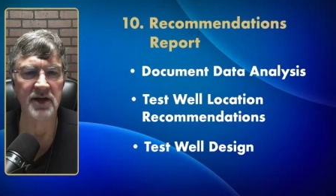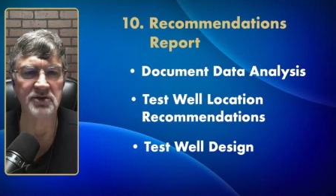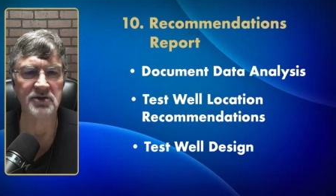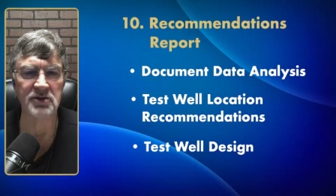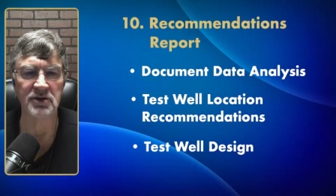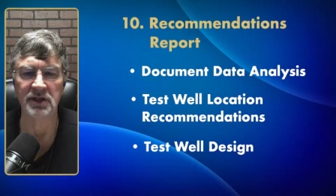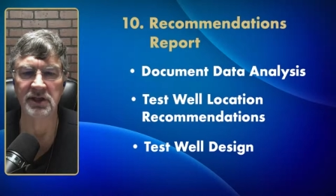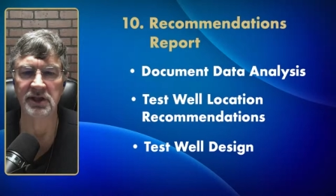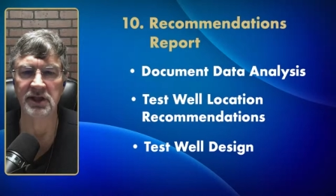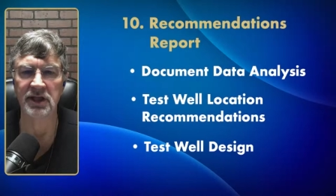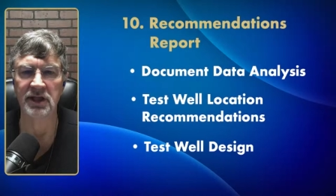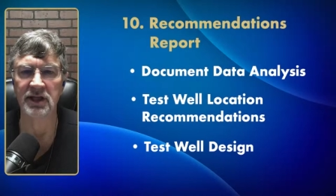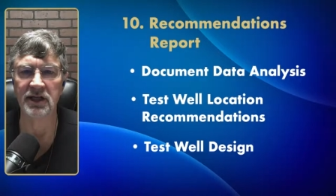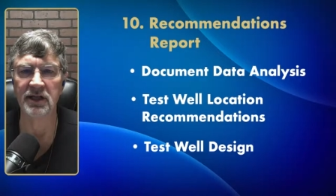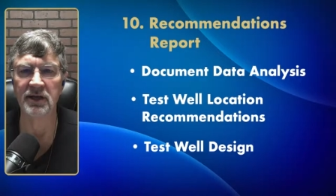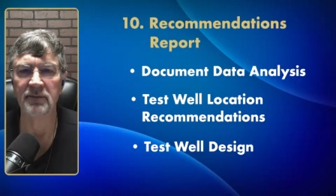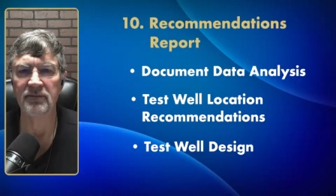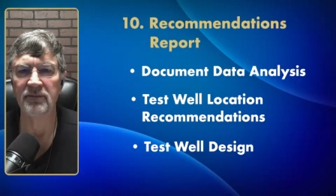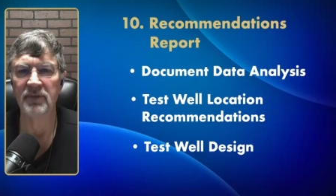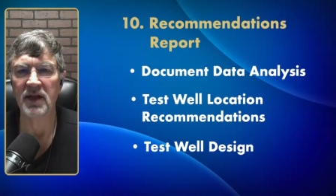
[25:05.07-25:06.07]

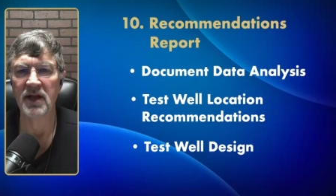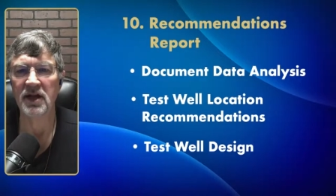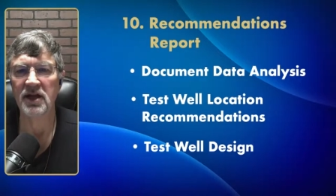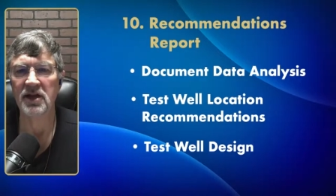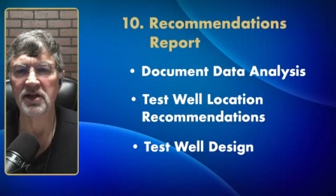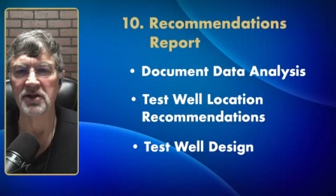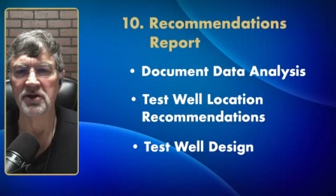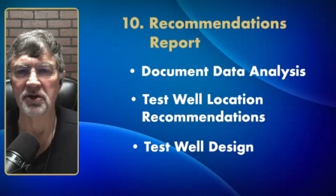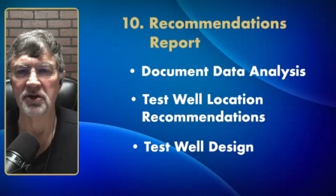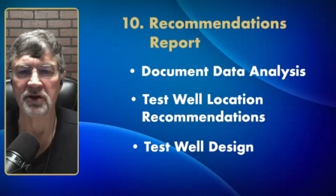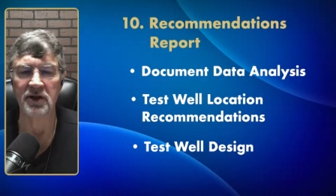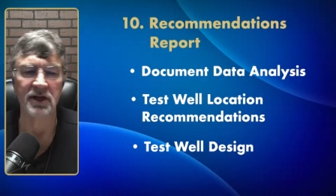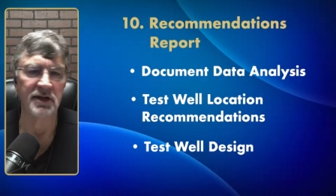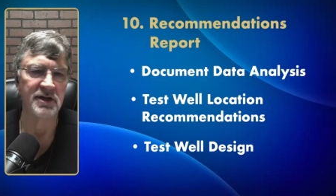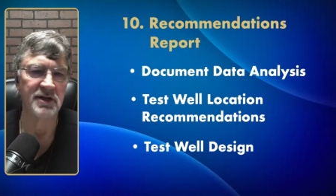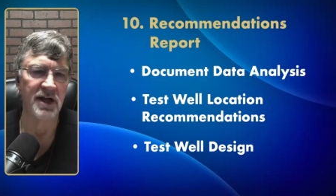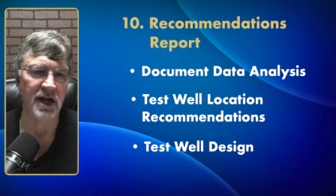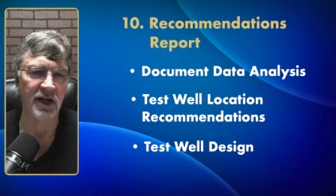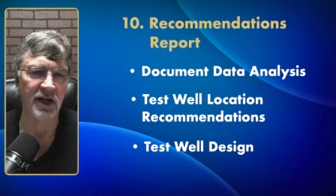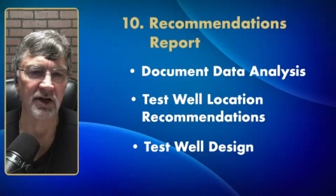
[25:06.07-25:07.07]
lastly,
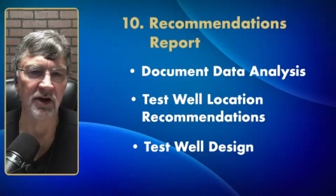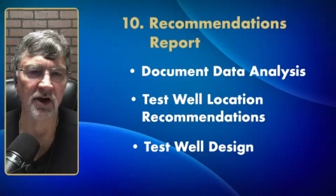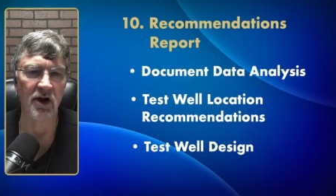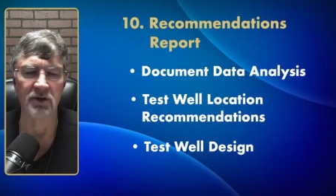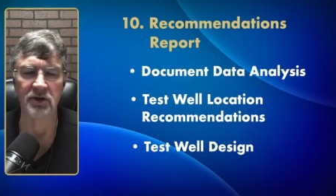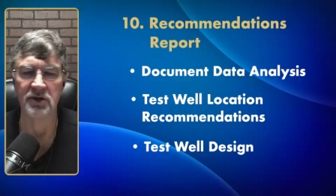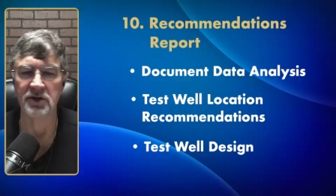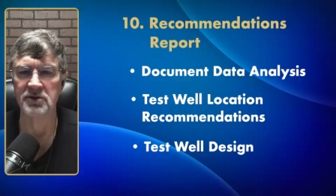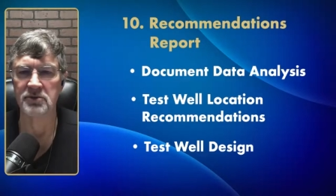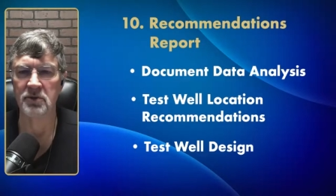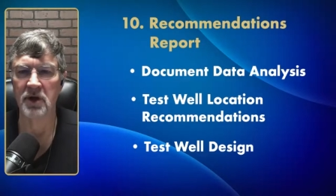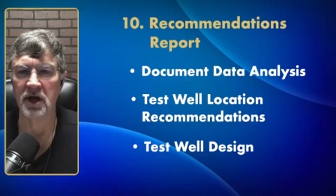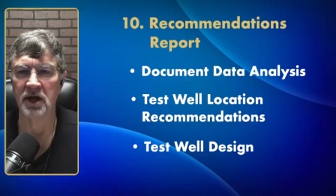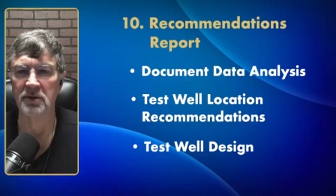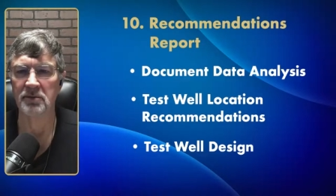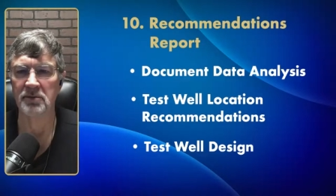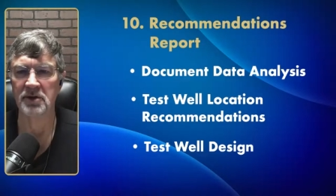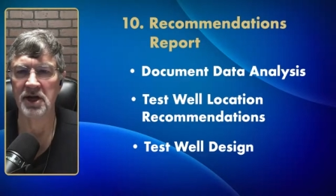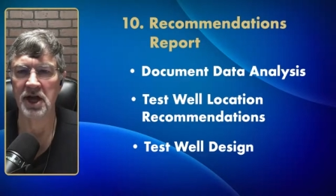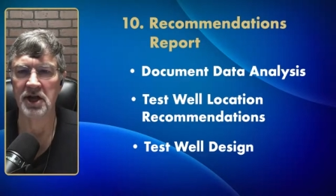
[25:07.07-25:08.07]
you're going to take all
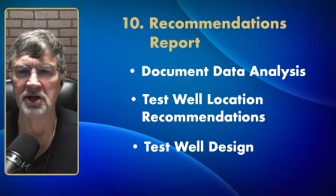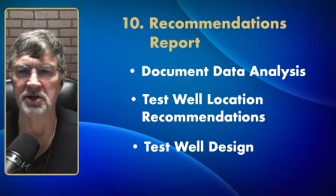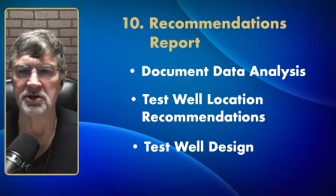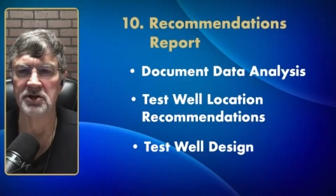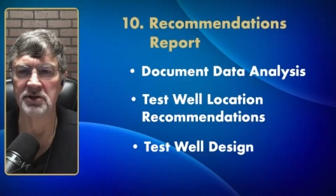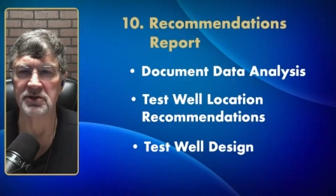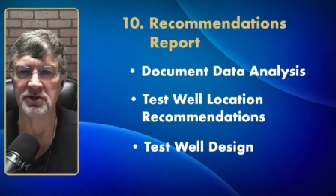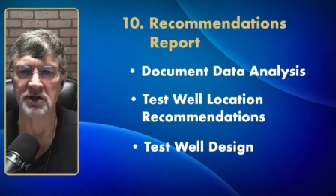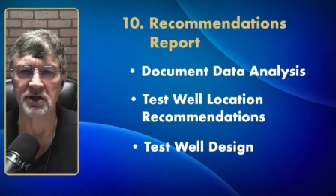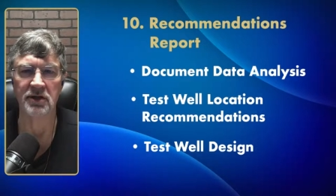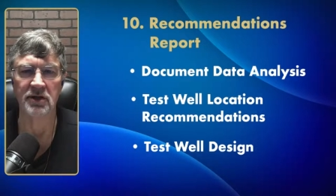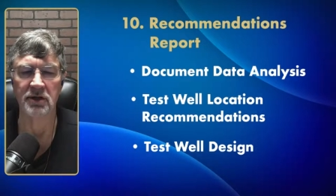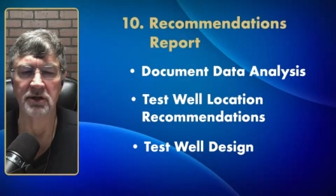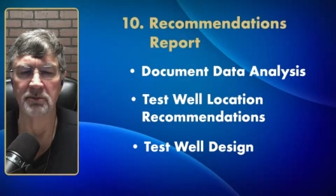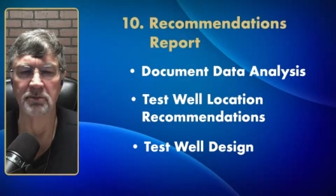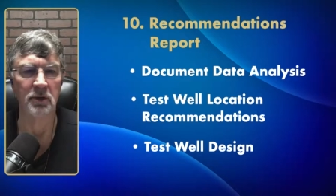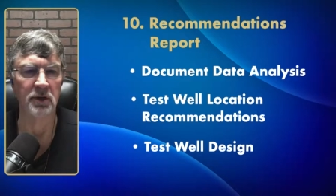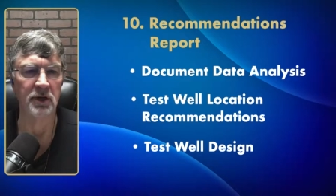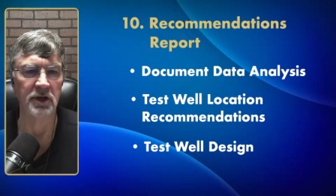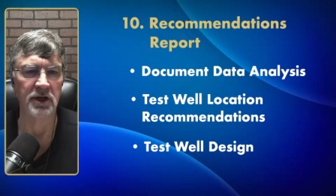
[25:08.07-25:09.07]
these recommendations
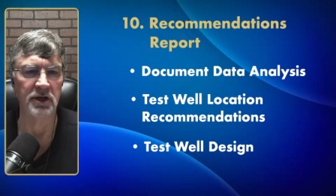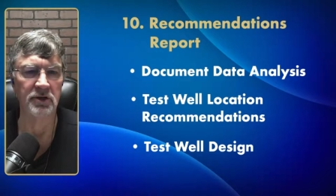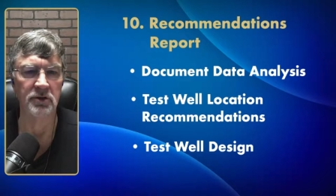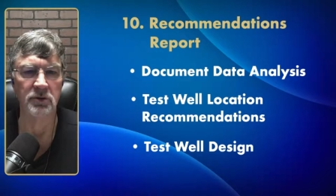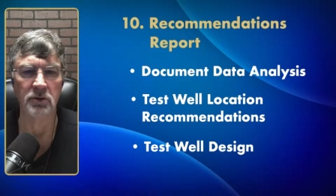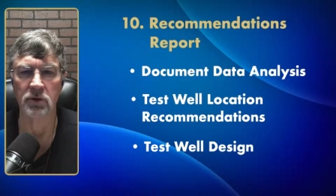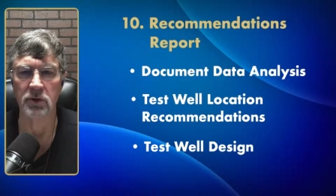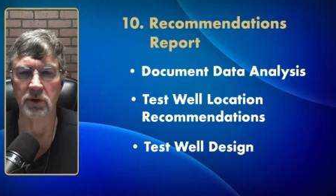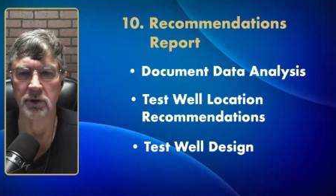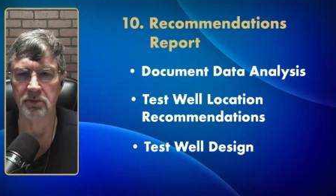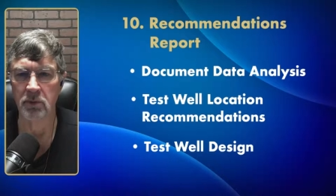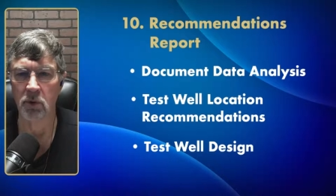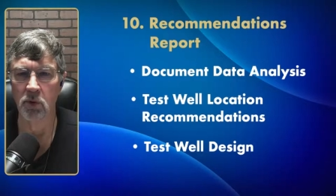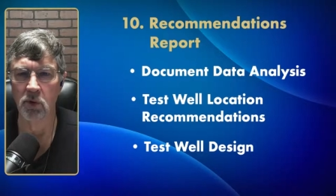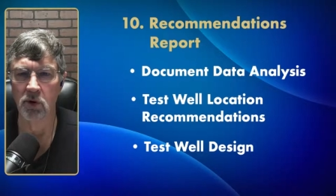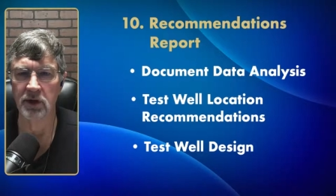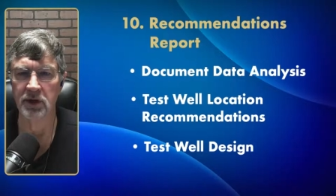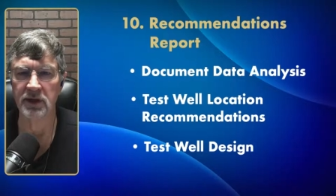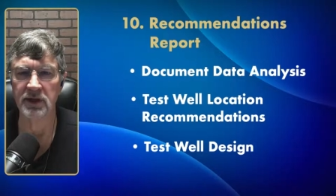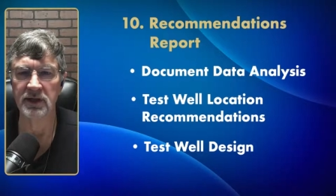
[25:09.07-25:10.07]
and you're going to put it into a
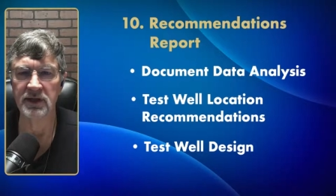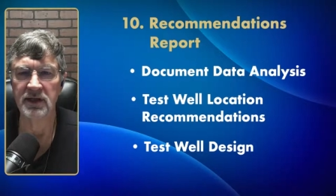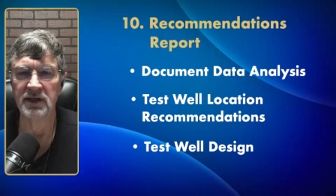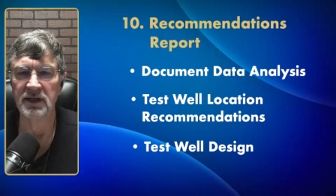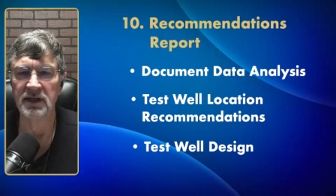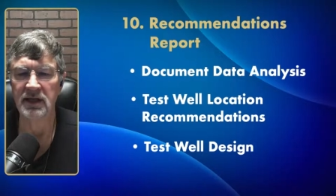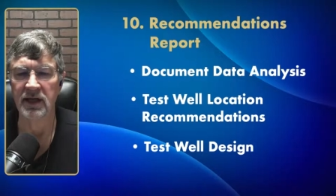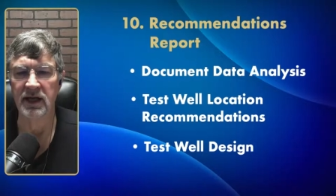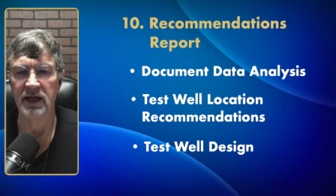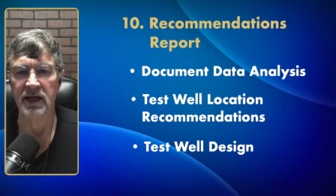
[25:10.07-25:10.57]
report,